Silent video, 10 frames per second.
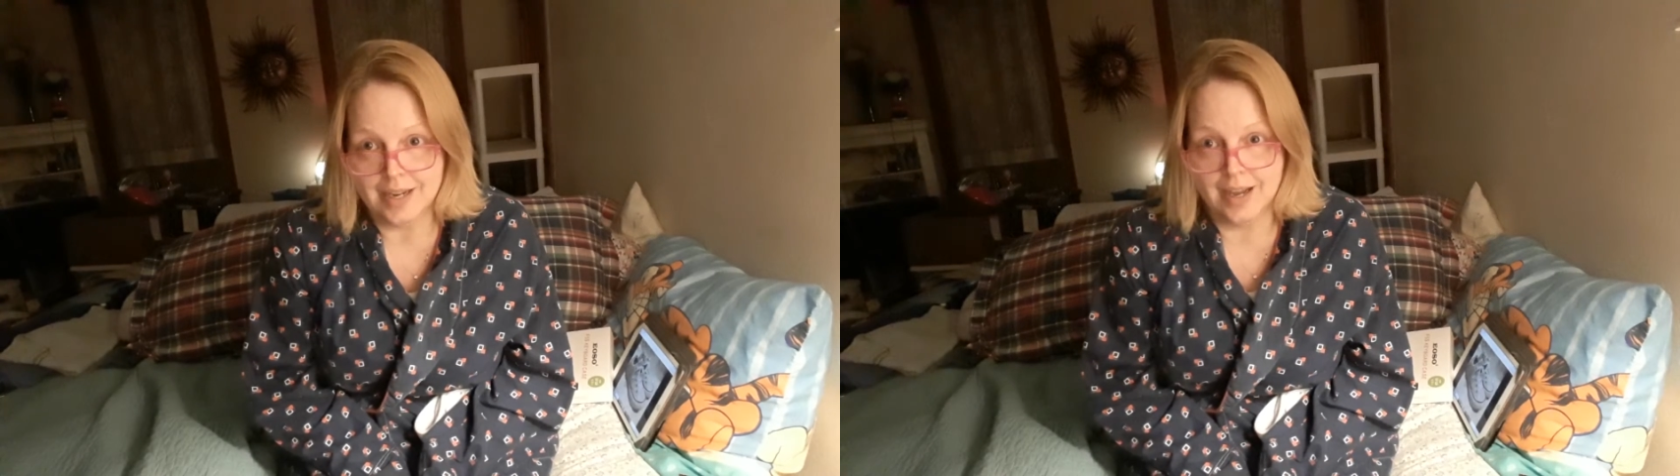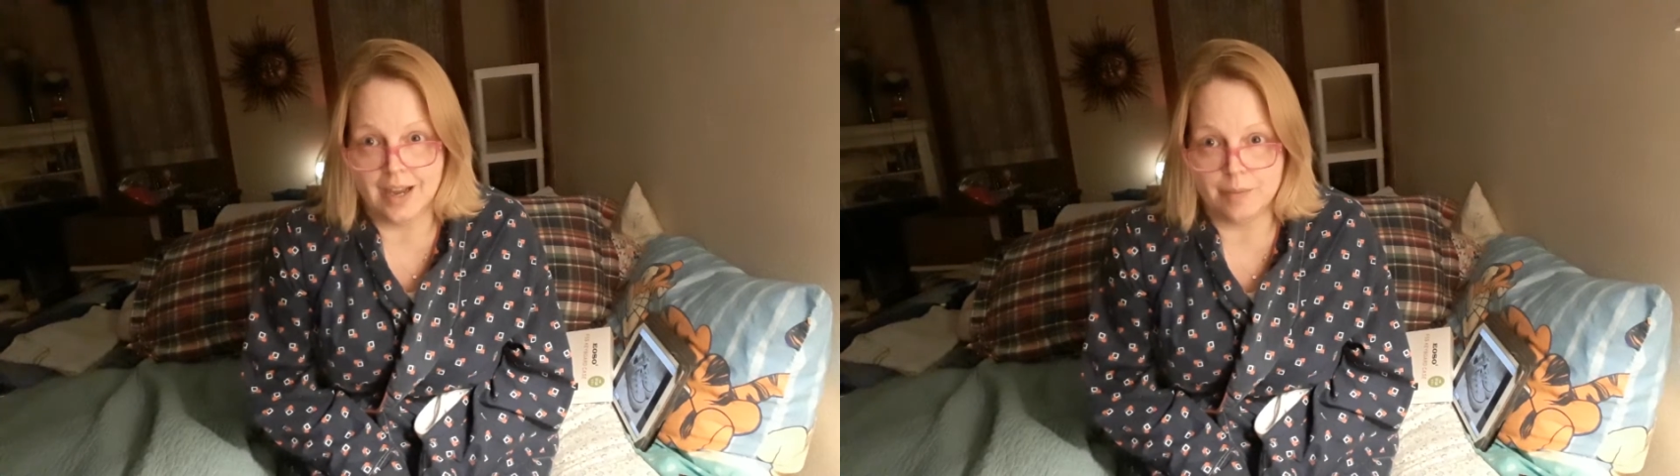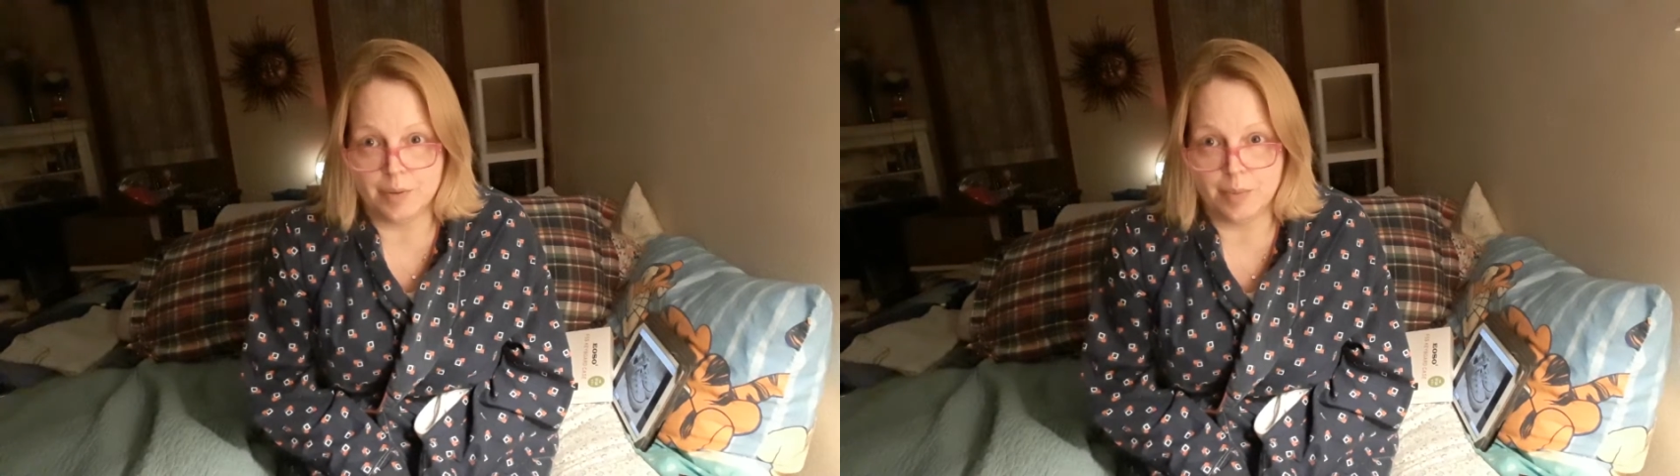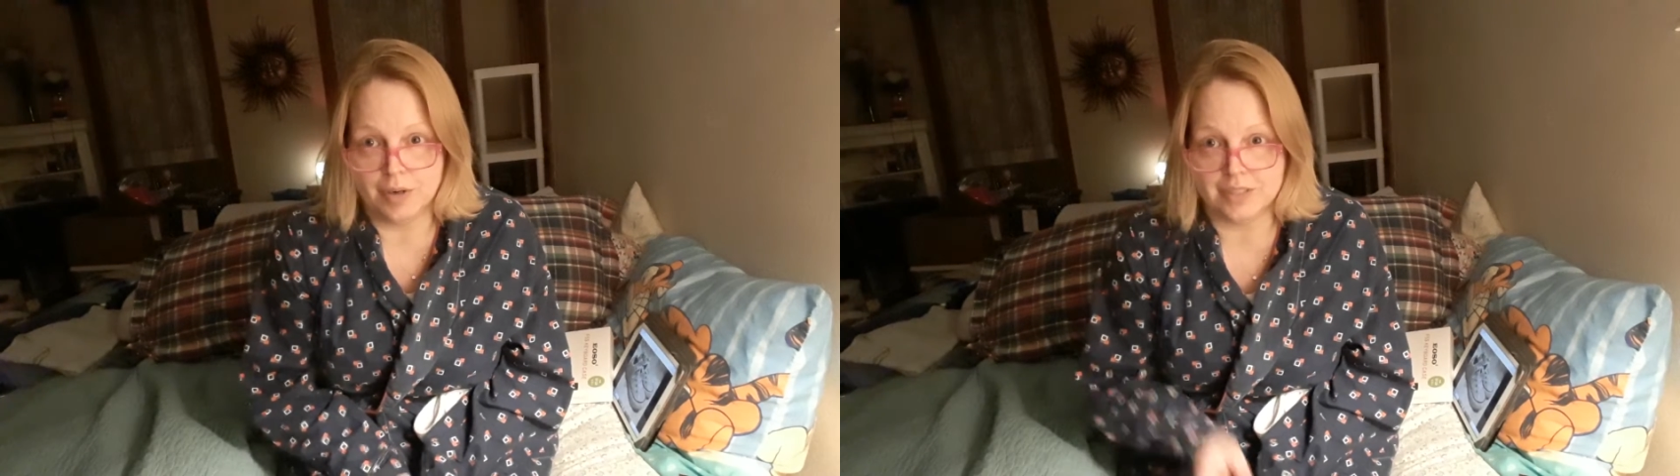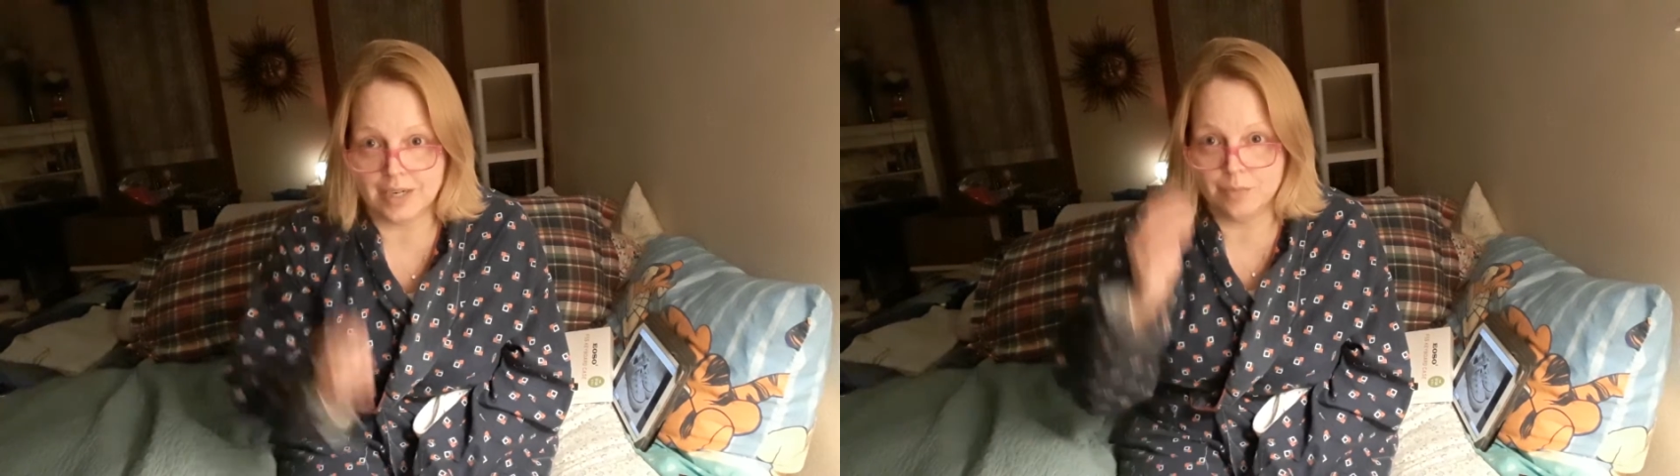I'm a
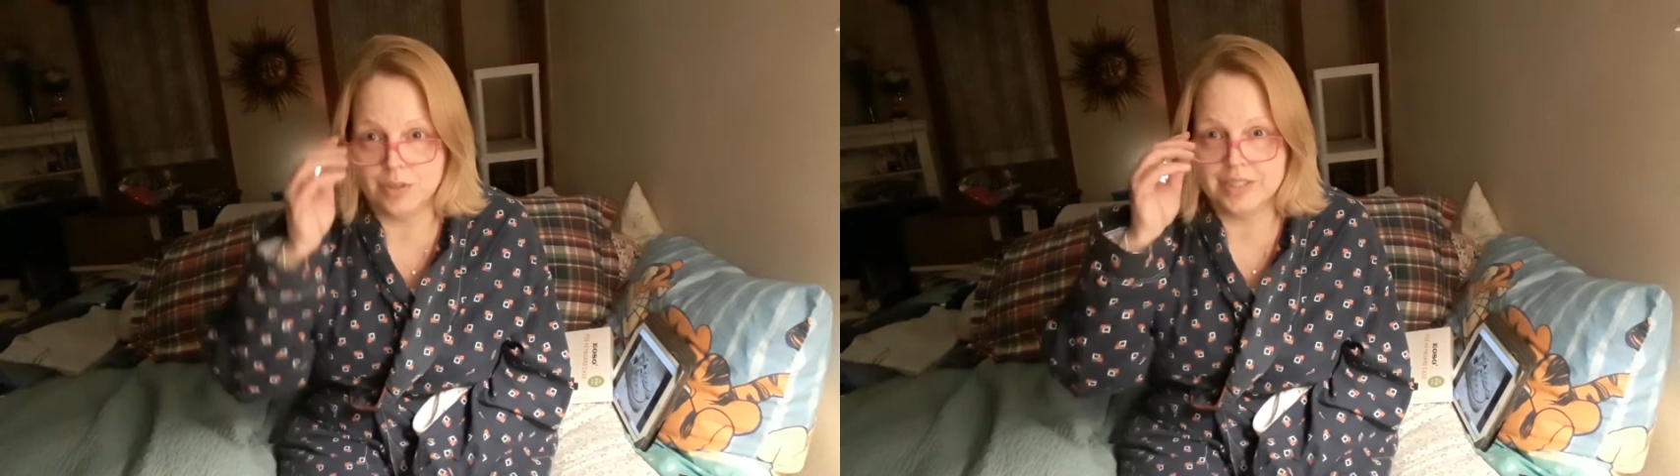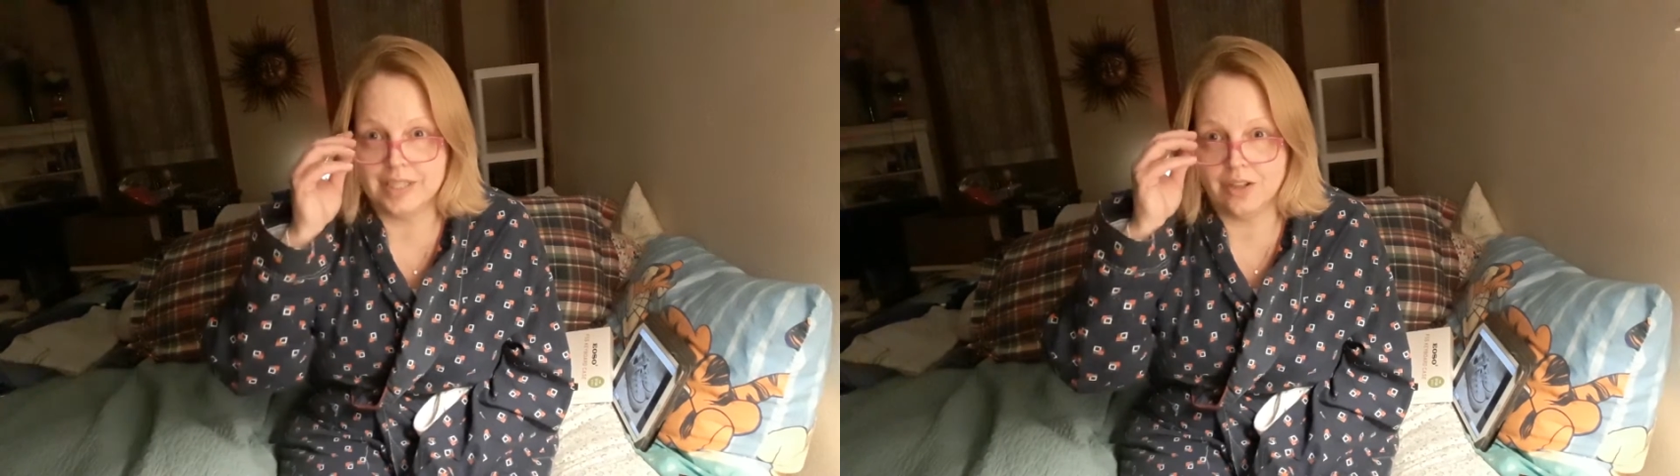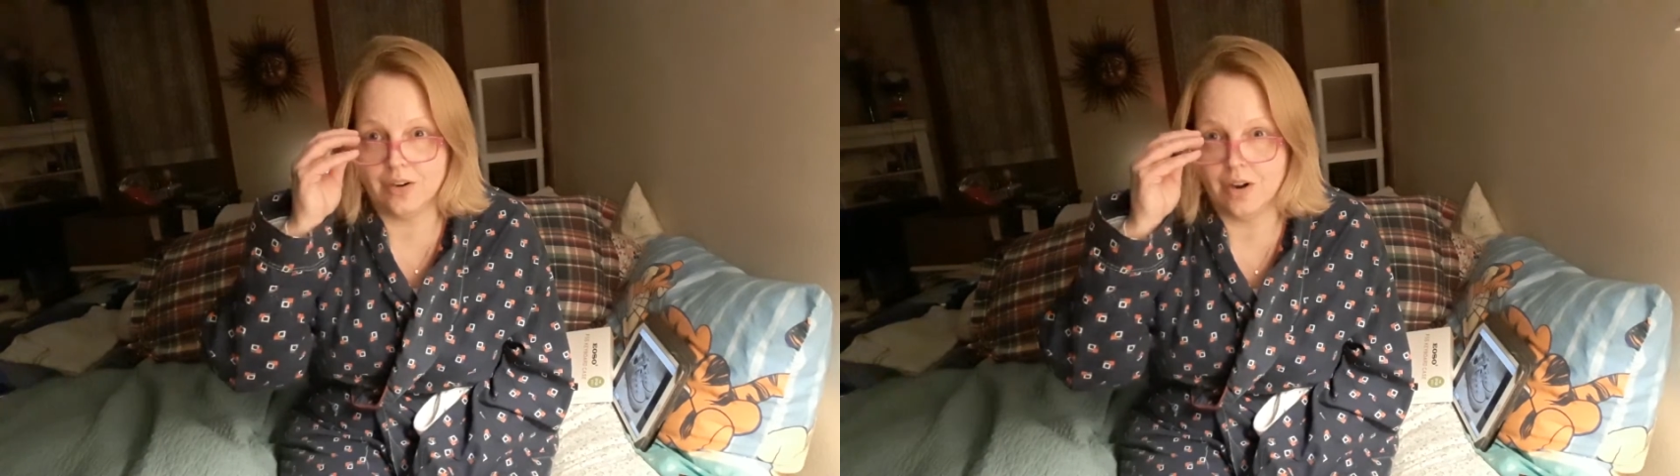part-time reseller